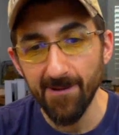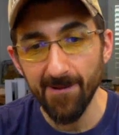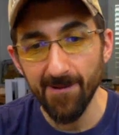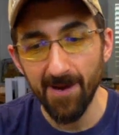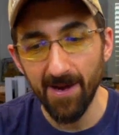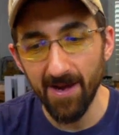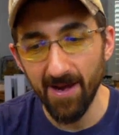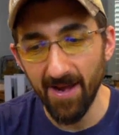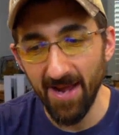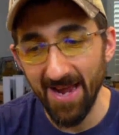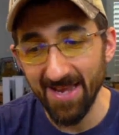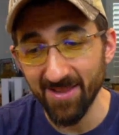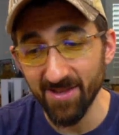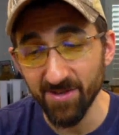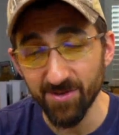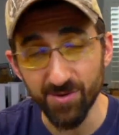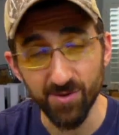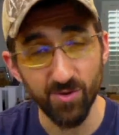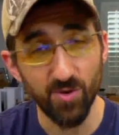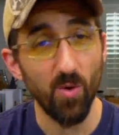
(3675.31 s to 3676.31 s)
Uh, Atlas
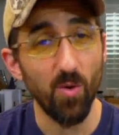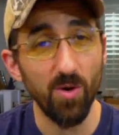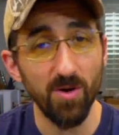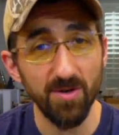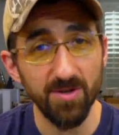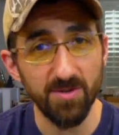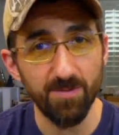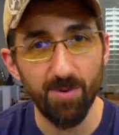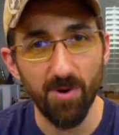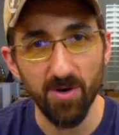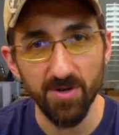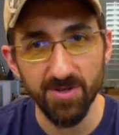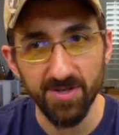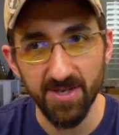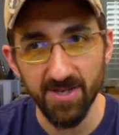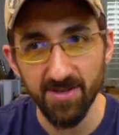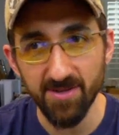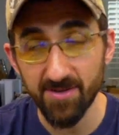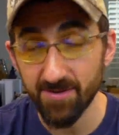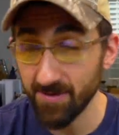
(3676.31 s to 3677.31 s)
scorns
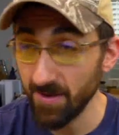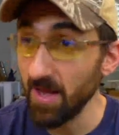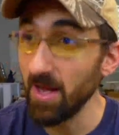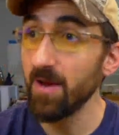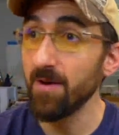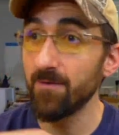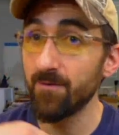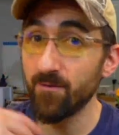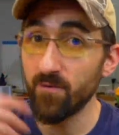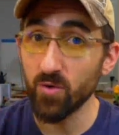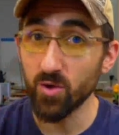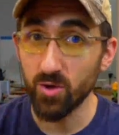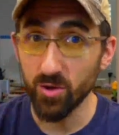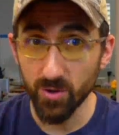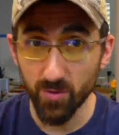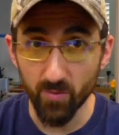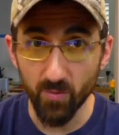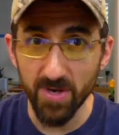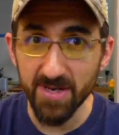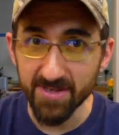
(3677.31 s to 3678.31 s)
Perseus for
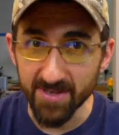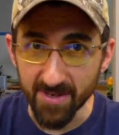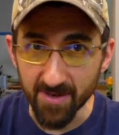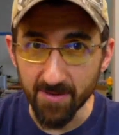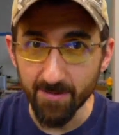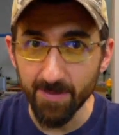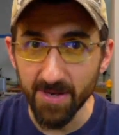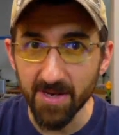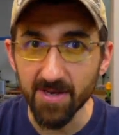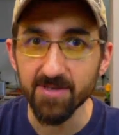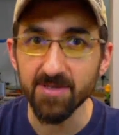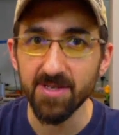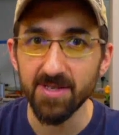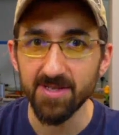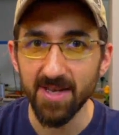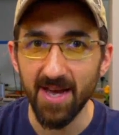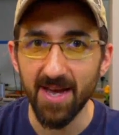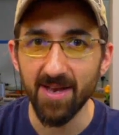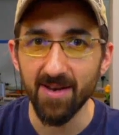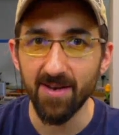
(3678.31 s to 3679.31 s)
good reason because he's
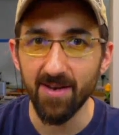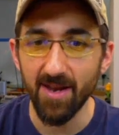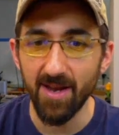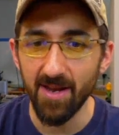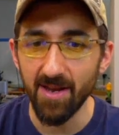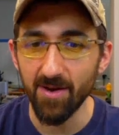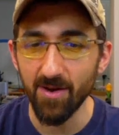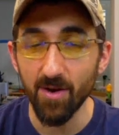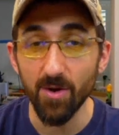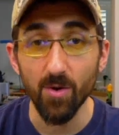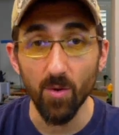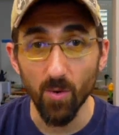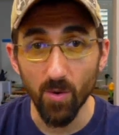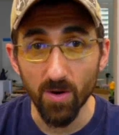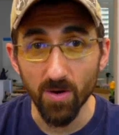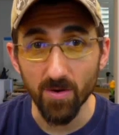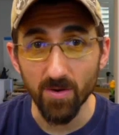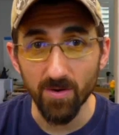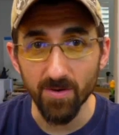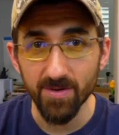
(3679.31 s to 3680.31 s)
had an, an
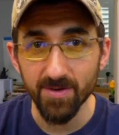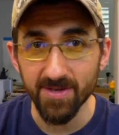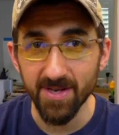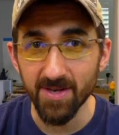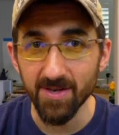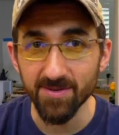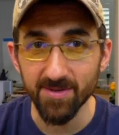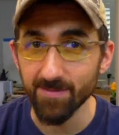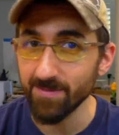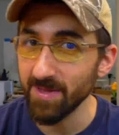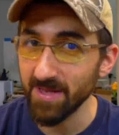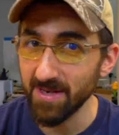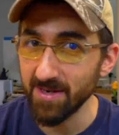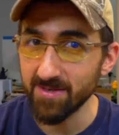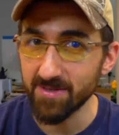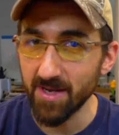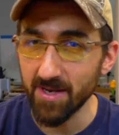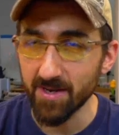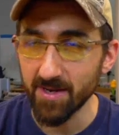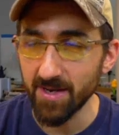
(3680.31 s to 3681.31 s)
oracle that tells him that it's
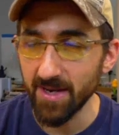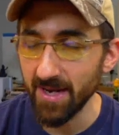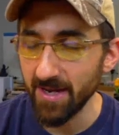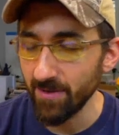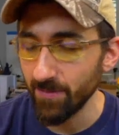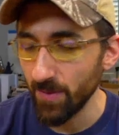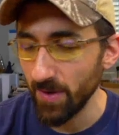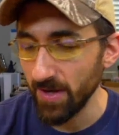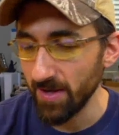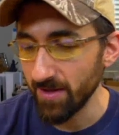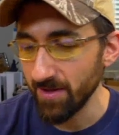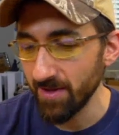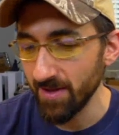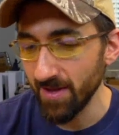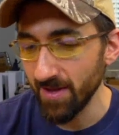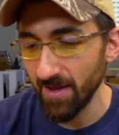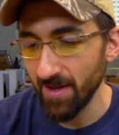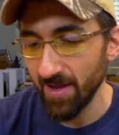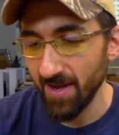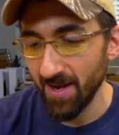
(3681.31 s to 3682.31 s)
not going to end well.
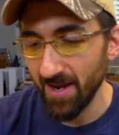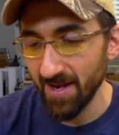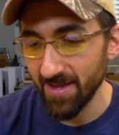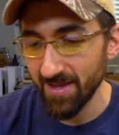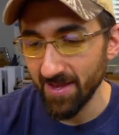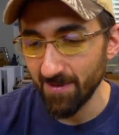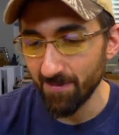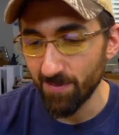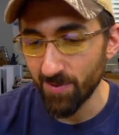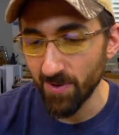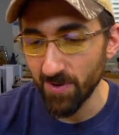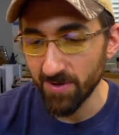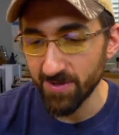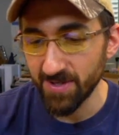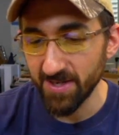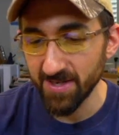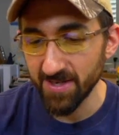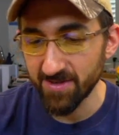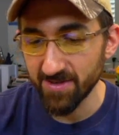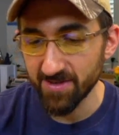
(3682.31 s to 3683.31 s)
And then
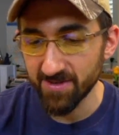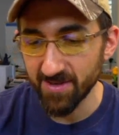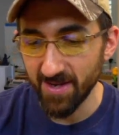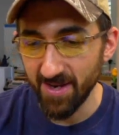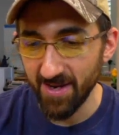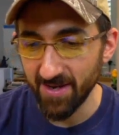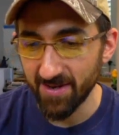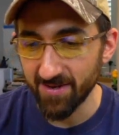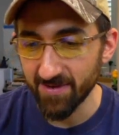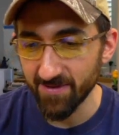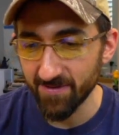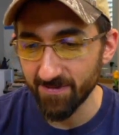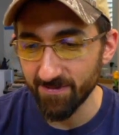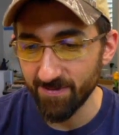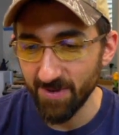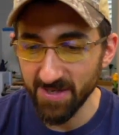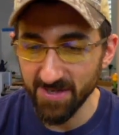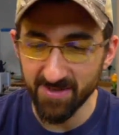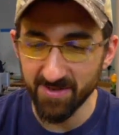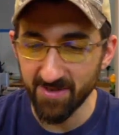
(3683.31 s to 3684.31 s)
Perseus is like,
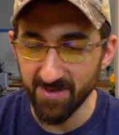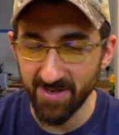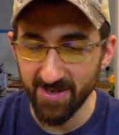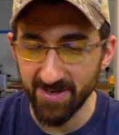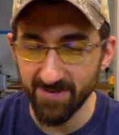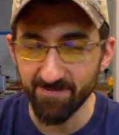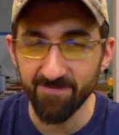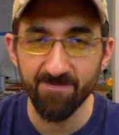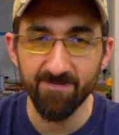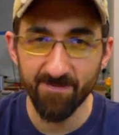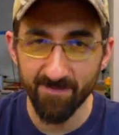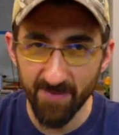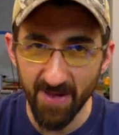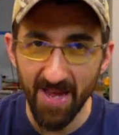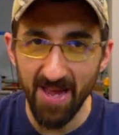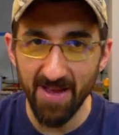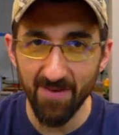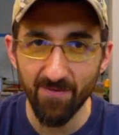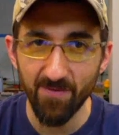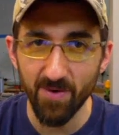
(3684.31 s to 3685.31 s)
basically,
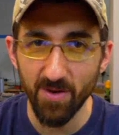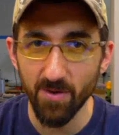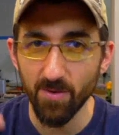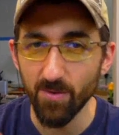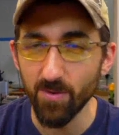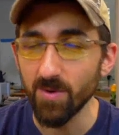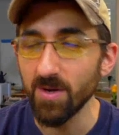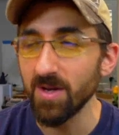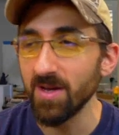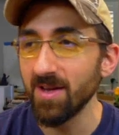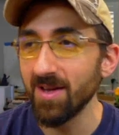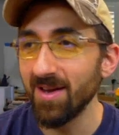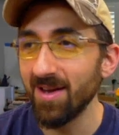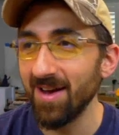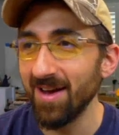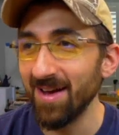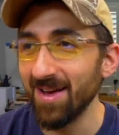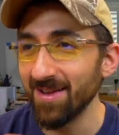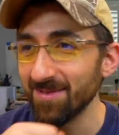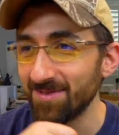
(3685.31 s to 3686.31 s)
F you,
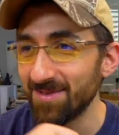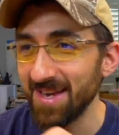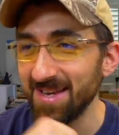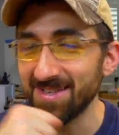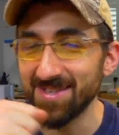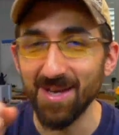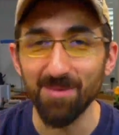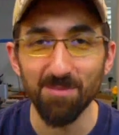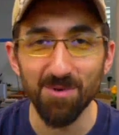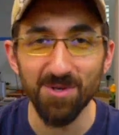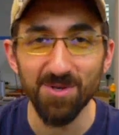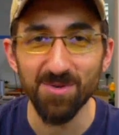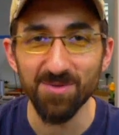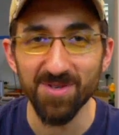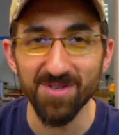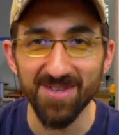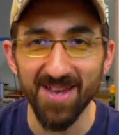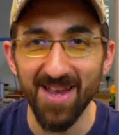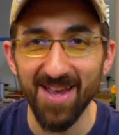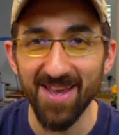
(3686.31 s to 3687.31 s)
uh, takes out
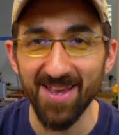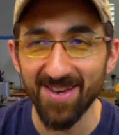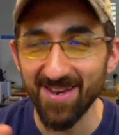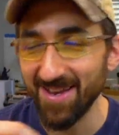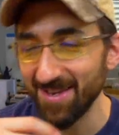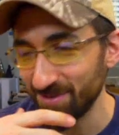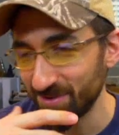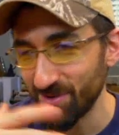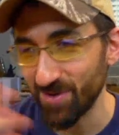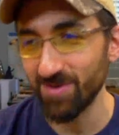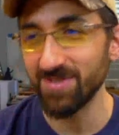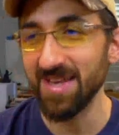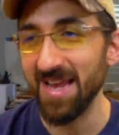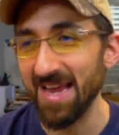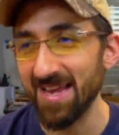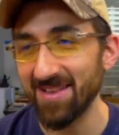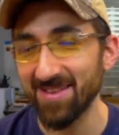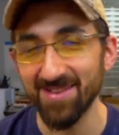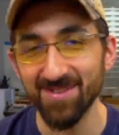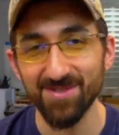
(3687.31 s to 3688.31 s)
Medusa's head and turns
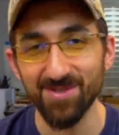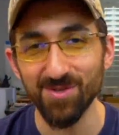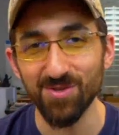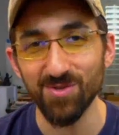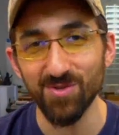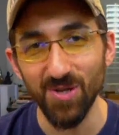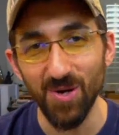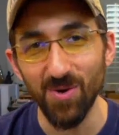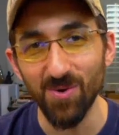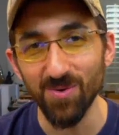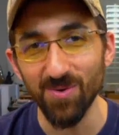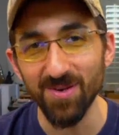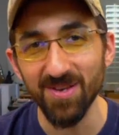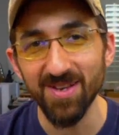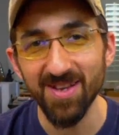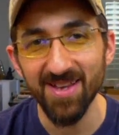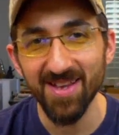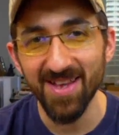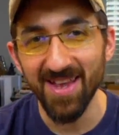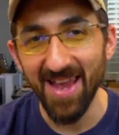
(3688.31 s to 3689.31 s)
Atlas to stone.
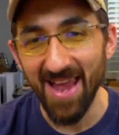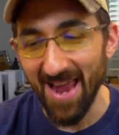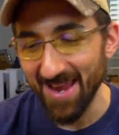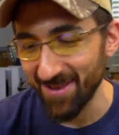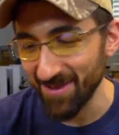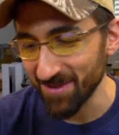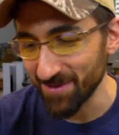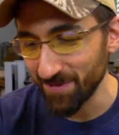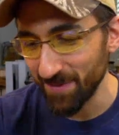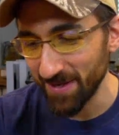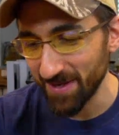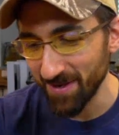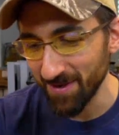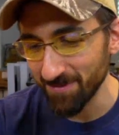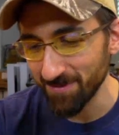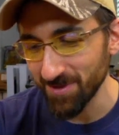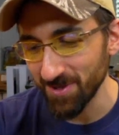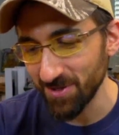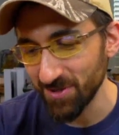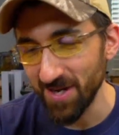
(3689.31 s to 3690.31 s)
Atlas
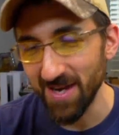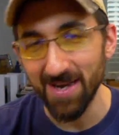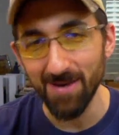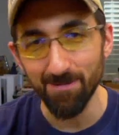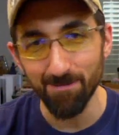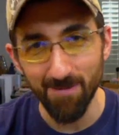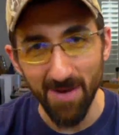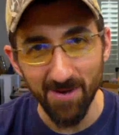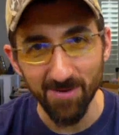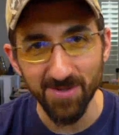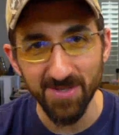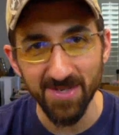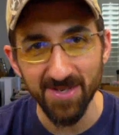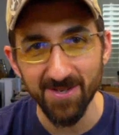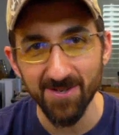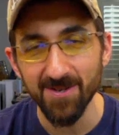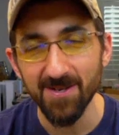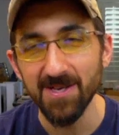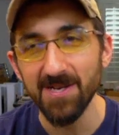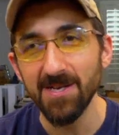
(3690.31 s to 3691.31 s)
becomes a giant
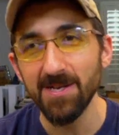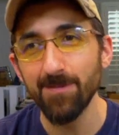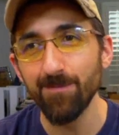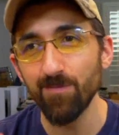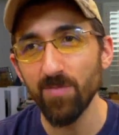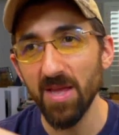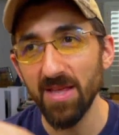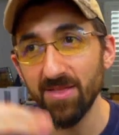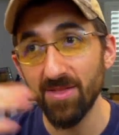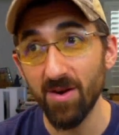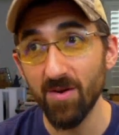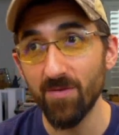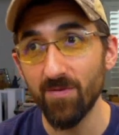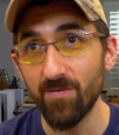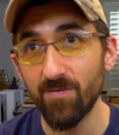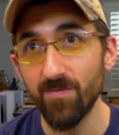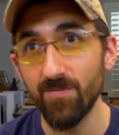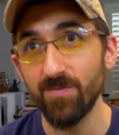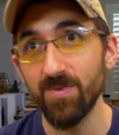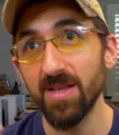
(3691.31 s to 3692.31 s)
mountain that there
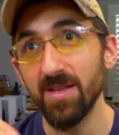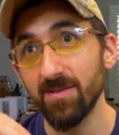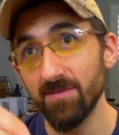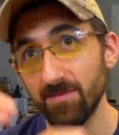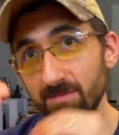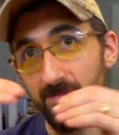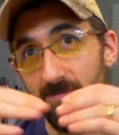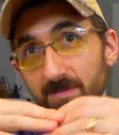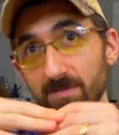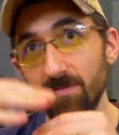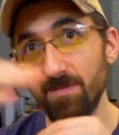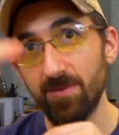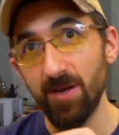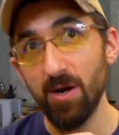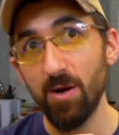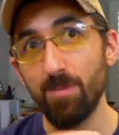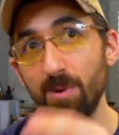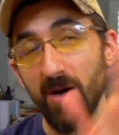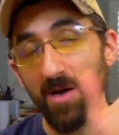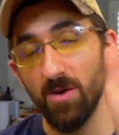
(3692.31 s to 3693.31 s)
that
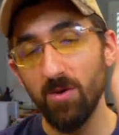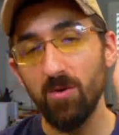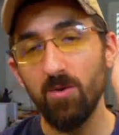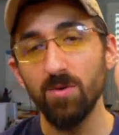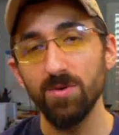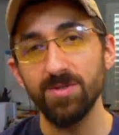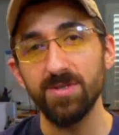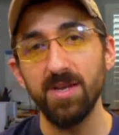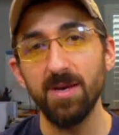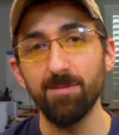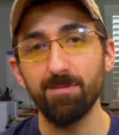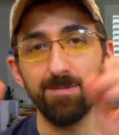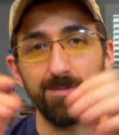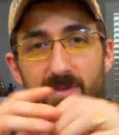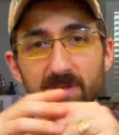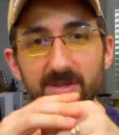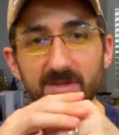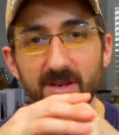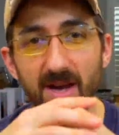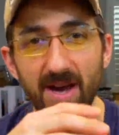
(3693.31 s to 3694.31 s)
thereupon holds up the
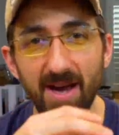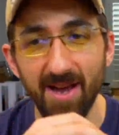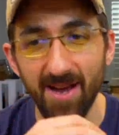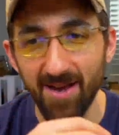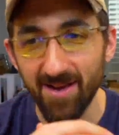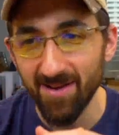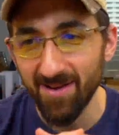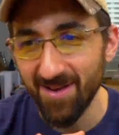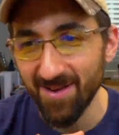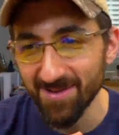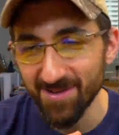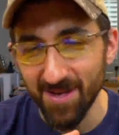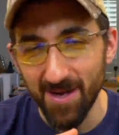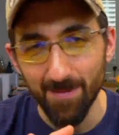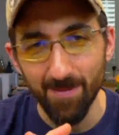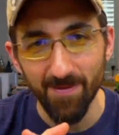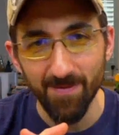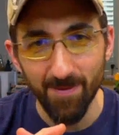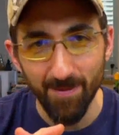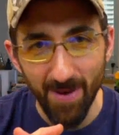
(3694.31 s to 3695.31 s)
sky on top
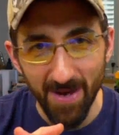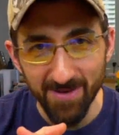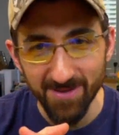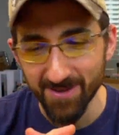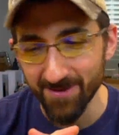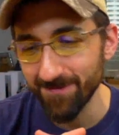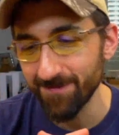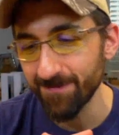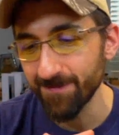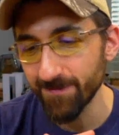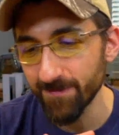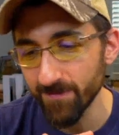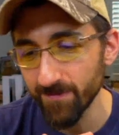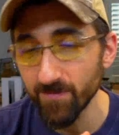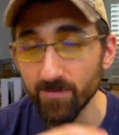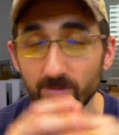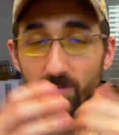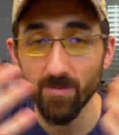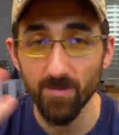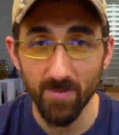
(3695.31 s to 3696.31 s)
of the mountain.
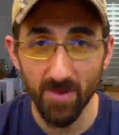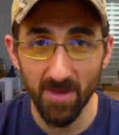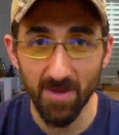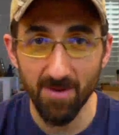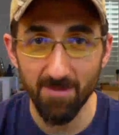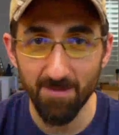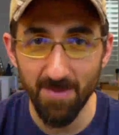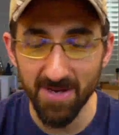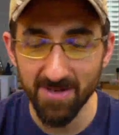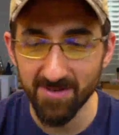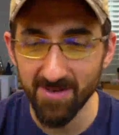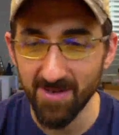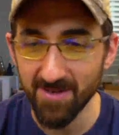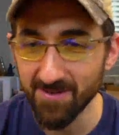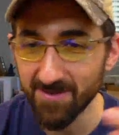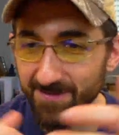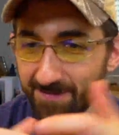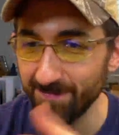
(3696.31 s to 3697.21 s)
Makes sense.